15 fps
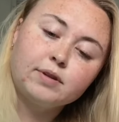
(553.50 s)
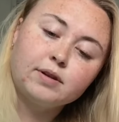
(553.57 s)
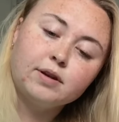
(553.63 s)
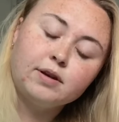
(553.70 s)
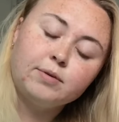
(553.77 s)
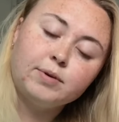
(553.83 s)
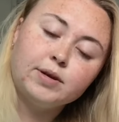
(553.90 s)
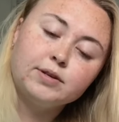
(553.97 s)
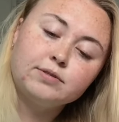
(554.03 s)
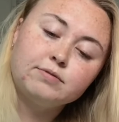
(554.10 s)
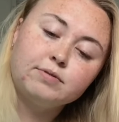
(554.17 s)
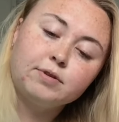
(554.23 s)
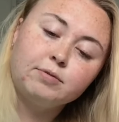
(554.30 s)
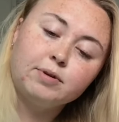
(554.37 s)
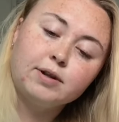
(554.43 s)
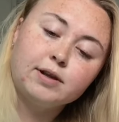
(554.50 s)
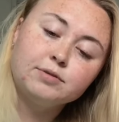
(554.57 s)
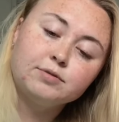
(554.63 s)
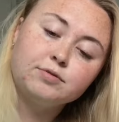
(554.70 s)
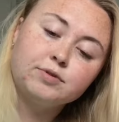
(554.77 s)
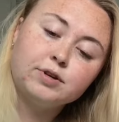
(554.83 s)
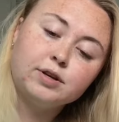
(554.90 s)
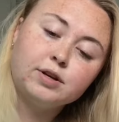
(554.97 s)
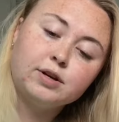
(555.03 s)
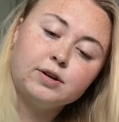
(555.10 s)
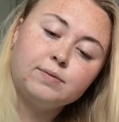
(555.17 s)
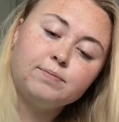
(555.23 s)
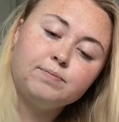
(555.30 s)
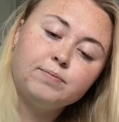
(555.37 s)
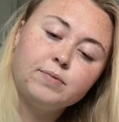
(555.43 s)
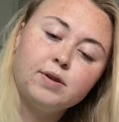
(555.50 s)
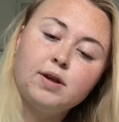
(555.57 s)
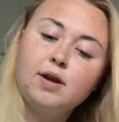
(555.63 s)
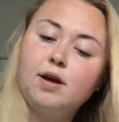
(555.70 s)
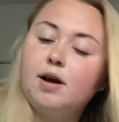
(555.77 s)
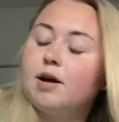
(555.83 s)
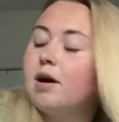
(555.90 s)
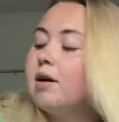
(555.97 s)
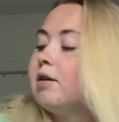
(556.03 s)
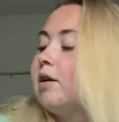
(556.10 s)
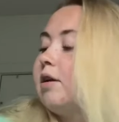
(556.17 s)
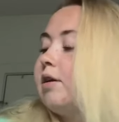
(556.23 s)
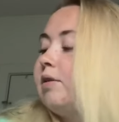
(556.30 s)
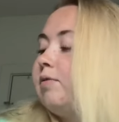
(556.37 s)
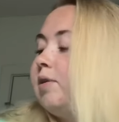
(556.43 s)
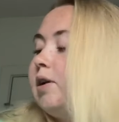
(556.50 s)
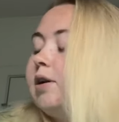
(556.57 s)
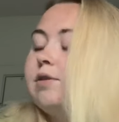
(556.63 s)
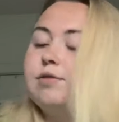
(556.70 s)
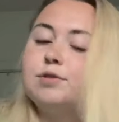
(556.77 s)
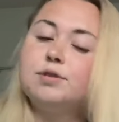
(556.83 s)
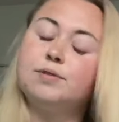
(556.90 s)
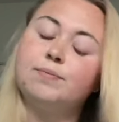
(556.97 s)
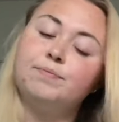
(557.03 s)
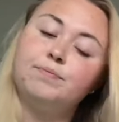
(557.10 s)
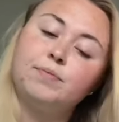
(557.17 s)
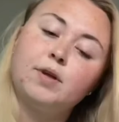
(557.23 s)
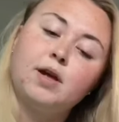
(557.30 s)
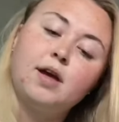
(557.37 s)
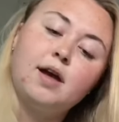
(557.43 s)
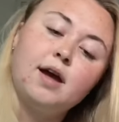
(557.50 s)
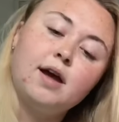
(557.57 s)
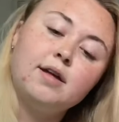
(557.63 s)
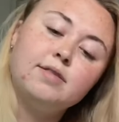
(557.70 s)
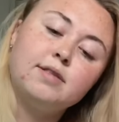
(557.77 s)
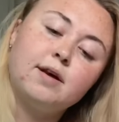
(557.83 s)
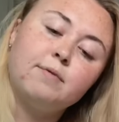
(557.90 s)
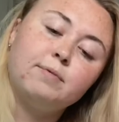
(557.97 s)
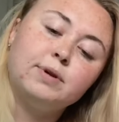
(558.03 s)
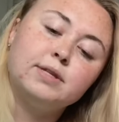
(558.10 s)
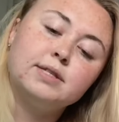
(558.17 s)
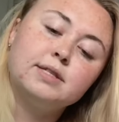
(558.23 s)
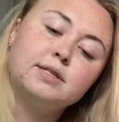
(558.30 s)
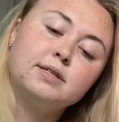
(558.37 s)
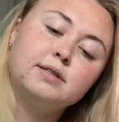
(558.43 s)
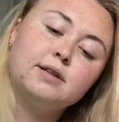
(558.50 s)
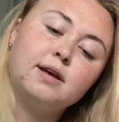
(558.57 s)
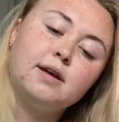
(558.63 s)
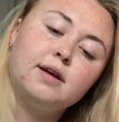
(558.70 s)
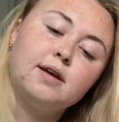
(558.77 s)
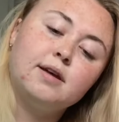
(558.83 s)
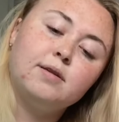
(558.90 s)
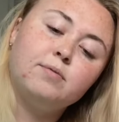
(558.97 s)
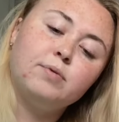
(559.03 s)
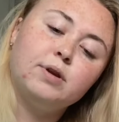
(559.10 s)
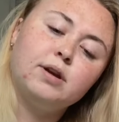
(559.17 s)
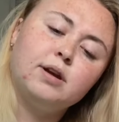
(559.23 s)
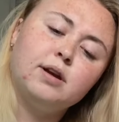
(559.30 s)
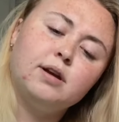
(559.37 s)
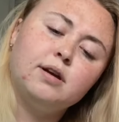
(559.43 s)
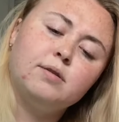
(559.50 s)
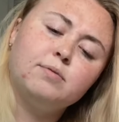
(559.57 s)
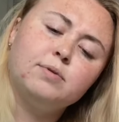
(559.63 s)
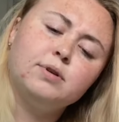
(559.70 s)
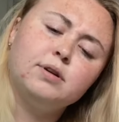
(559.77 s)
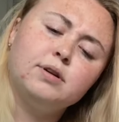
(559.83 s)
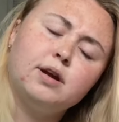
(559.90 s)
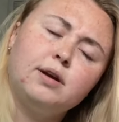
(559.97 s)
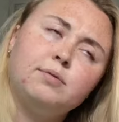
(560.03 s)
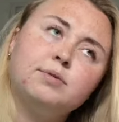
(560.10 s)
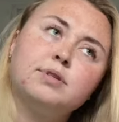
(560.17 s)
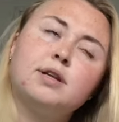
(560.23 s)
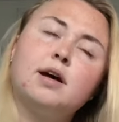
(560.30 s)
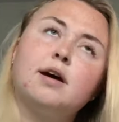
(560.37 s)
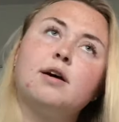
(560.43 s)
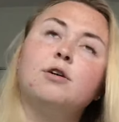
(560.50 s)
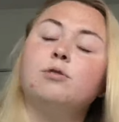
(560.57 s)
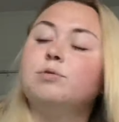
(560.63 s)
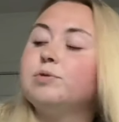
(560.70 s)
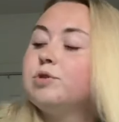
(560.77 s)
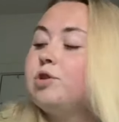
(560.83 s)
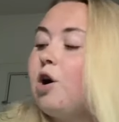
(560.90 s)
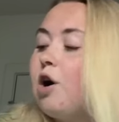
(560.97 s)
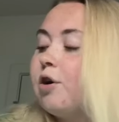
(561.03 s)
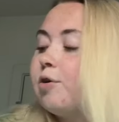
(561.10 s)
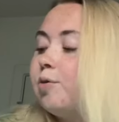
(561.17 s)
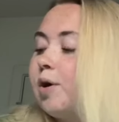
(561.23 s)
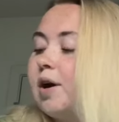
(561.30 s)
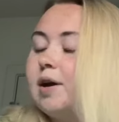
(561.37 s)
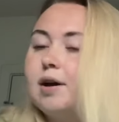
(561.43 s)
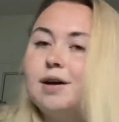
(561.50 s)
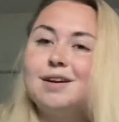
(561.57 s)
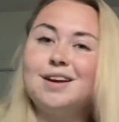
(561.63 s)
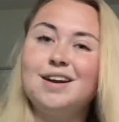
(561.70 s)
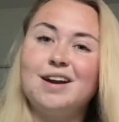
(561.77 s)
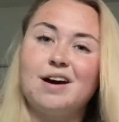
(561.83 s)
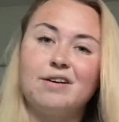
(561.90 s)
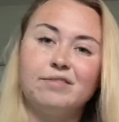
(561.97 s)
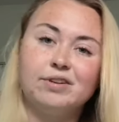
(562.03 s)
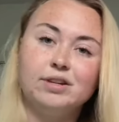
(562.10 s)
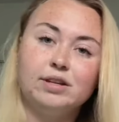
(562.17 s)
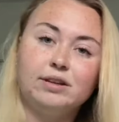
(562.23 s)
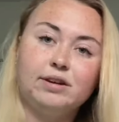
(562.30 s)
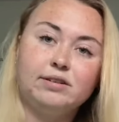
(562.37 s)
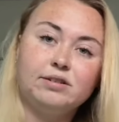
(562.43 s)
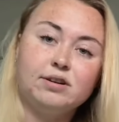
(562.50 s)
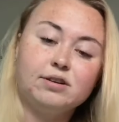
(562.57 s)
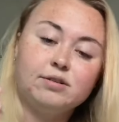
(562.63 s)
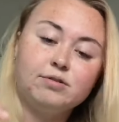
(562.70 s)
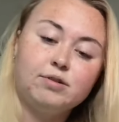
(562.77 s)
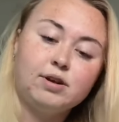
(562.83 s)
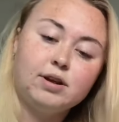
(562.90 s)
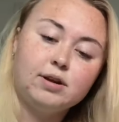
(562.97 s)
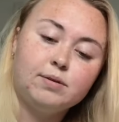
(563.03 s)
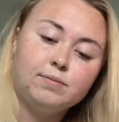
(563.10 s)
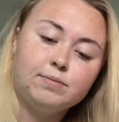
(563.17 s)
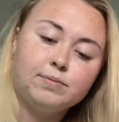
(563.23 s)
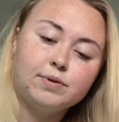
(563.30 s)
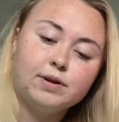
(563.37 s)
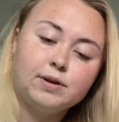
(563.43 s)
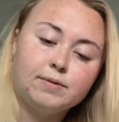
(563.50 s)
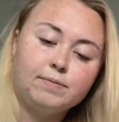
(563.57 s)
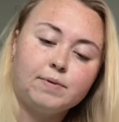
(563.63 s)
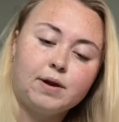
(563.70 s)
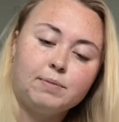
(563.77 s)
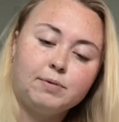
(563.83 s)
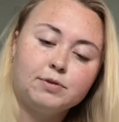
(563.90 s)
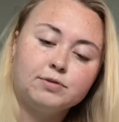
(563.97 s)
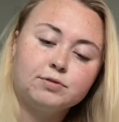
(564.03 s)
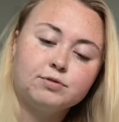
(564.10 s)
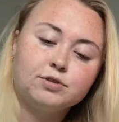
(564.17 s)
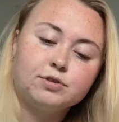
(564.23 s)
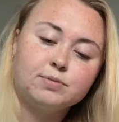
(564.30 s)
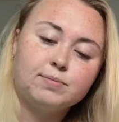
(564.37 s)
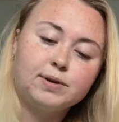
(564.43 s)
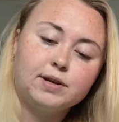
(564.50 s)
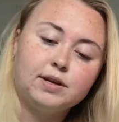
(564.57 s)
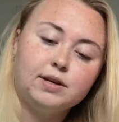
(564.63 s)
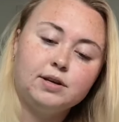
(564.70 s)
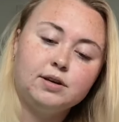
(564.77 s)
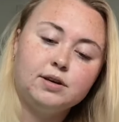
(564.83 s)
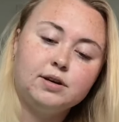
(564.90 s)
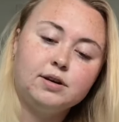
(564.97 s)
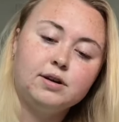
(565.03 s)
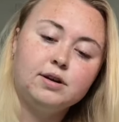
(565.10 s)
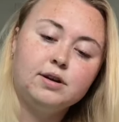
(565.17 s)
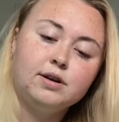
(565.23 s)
Anyways, friend of class was really good. I got a lot of good videos. And then we, then we, what night was that? Oh, it was taco night. I did not really like taco night, but I'm also just a picky eater.